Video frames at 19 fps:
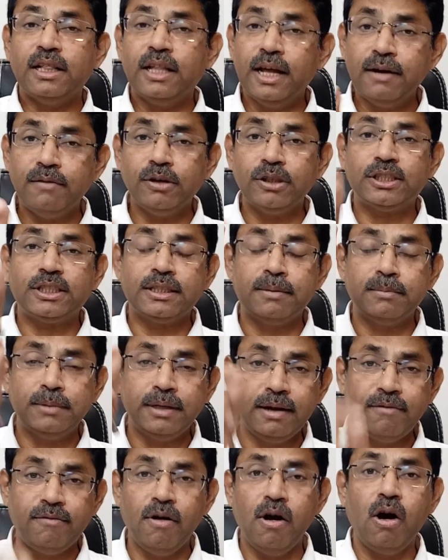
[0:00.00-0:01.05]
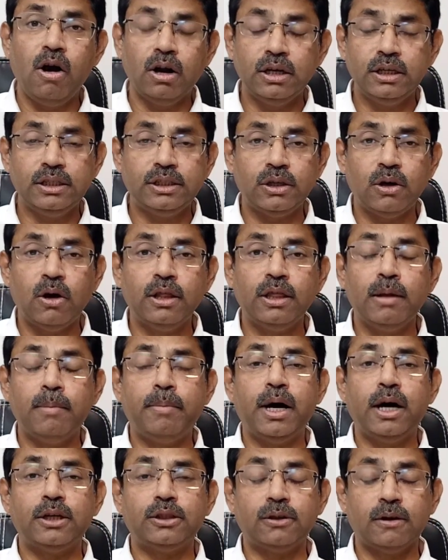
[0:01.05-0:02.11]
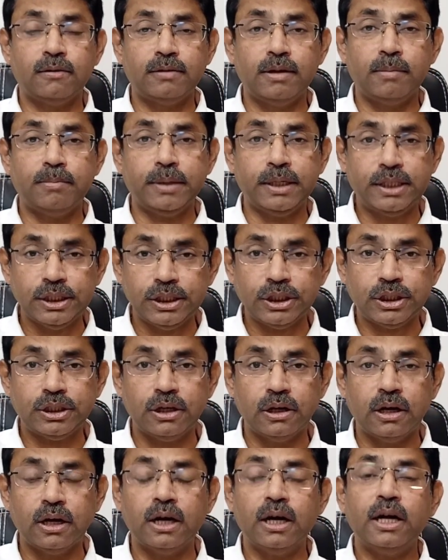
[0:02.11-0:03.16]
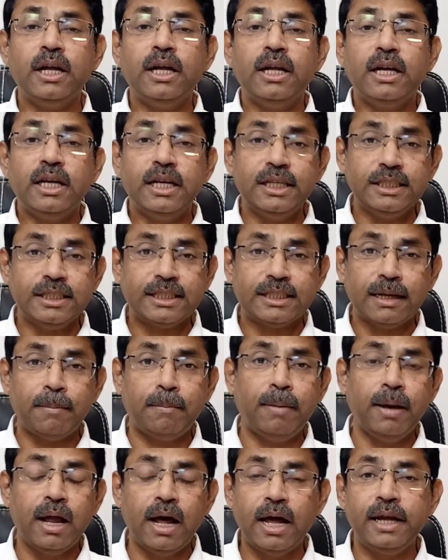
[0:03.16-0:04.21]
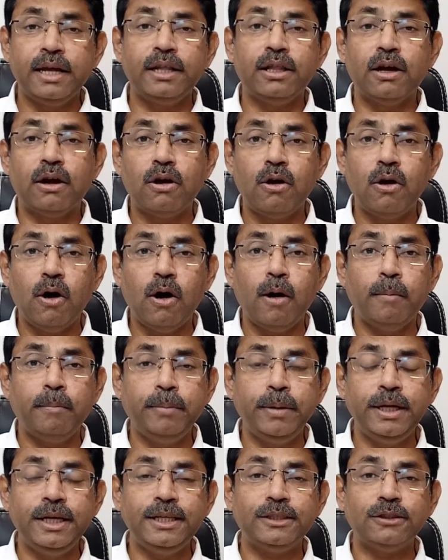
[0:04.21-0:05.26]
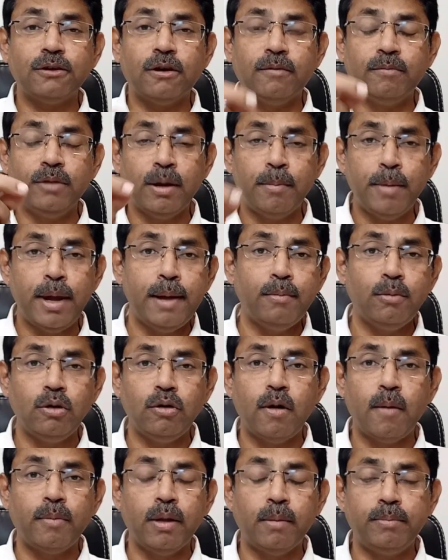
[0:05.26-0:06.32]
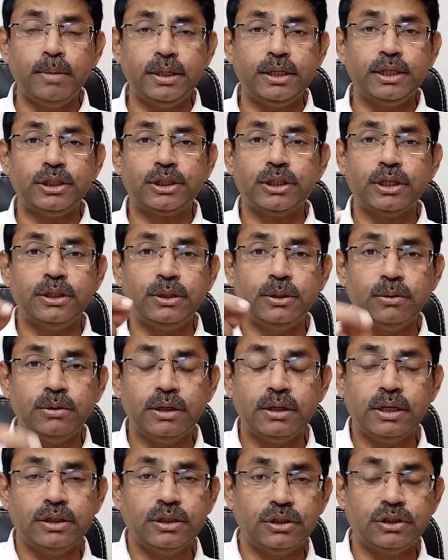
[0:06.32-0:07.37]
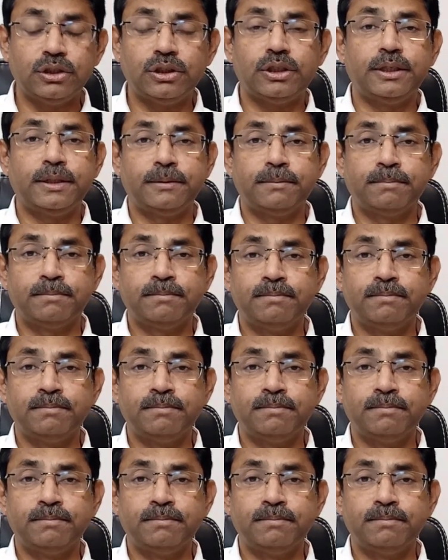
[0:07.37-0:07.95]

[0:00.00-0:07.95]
there was some default on the part of the petitioner in supplying the copies of the memo of the petition to the registry.